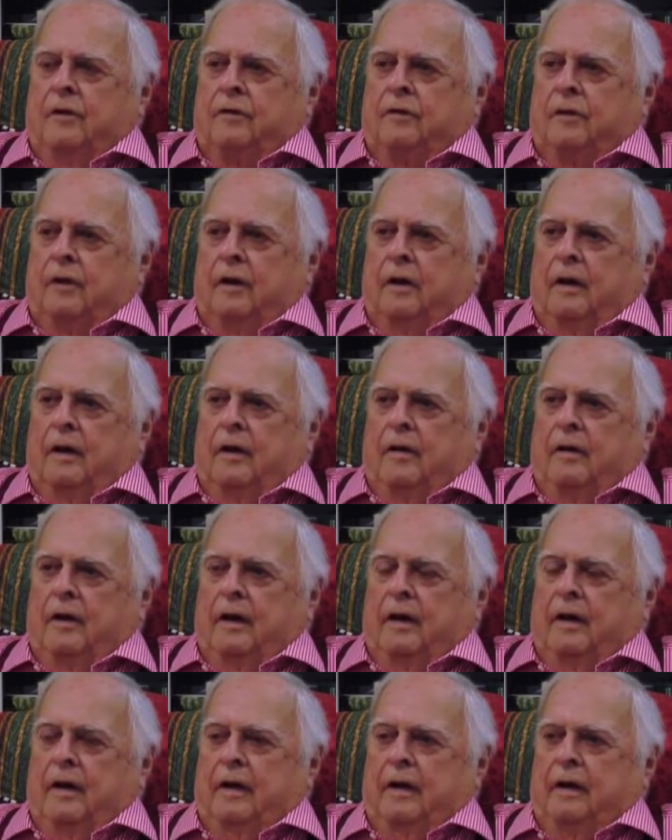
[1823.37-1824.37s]
started
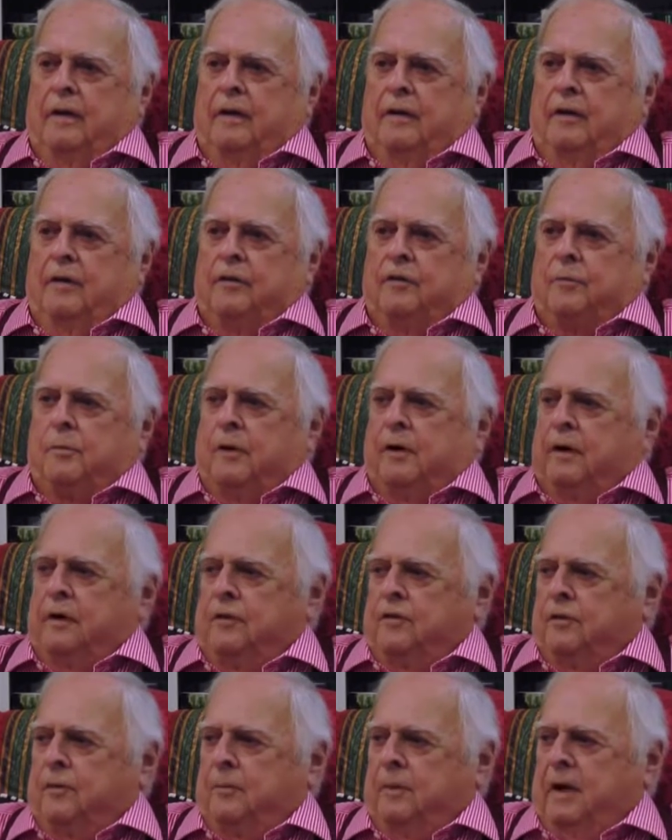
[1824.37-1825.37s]
there in the spring
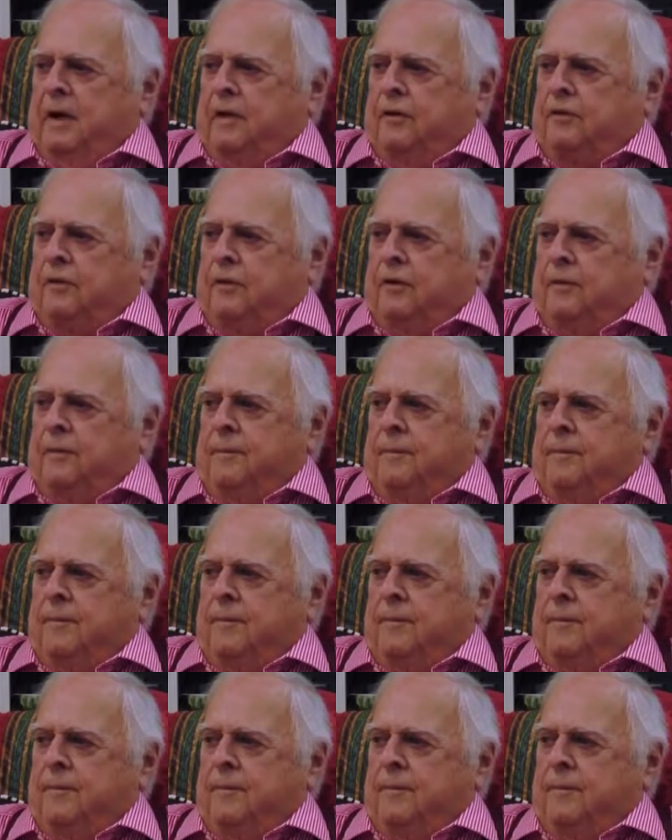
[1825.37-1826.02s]
semester